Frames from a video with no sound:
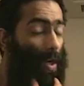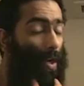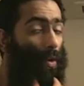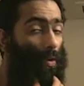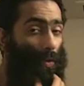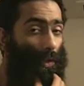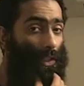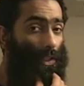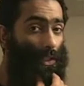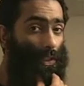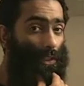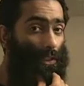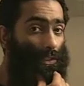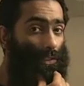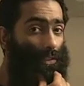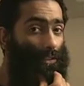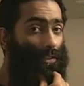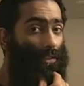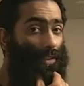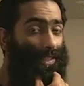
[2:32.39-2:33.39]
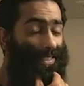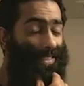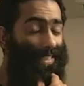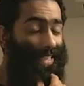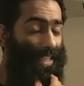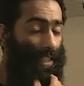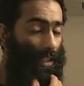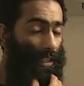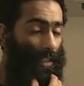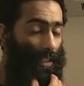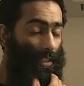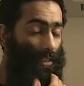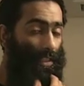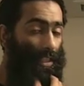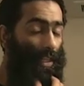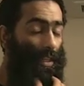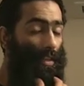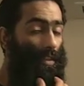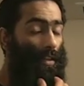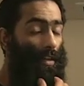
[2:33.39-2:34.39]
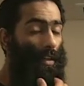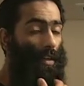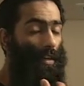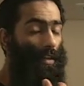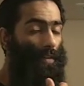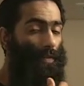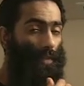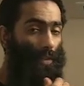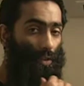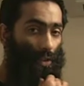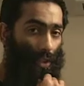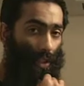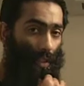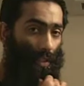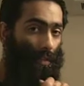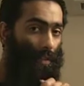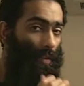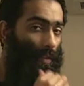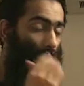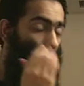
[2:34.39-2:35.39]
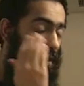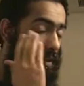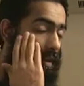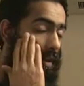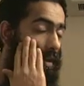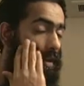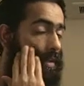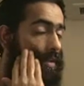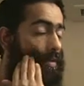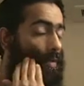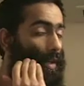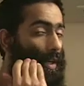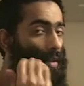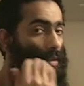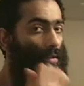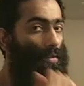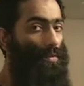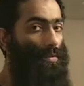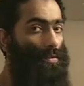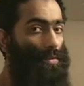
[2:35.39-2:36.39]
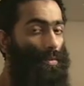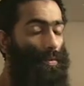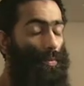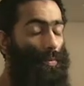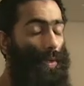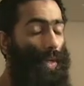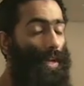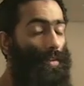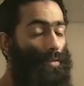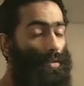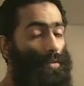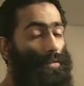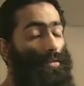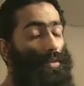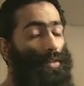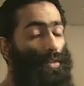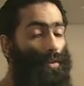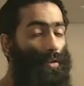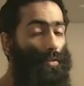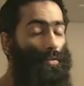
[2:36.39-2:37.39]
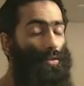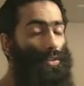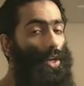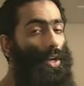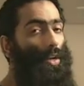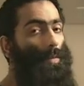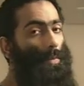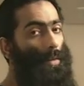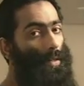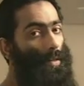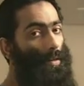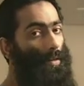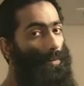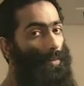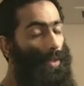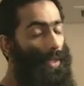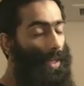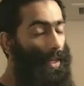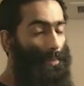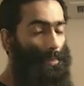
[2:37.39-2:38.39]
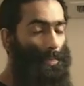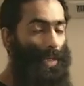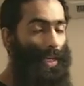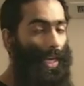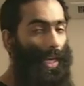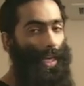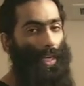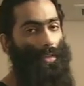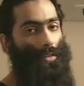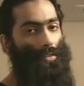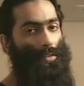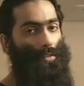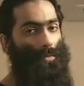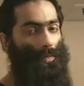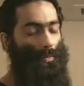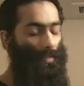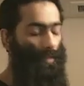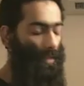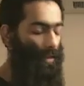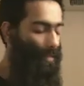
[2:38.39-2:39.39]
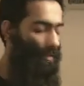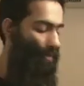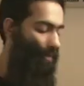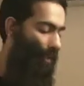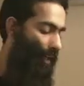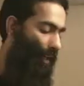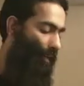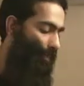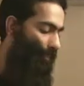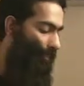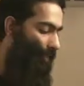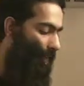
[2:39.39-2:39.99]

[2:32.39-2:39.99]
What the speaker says: reaches the skin of your chin all the way through. So we have to do a thorough job here. We can't be lax. Okay?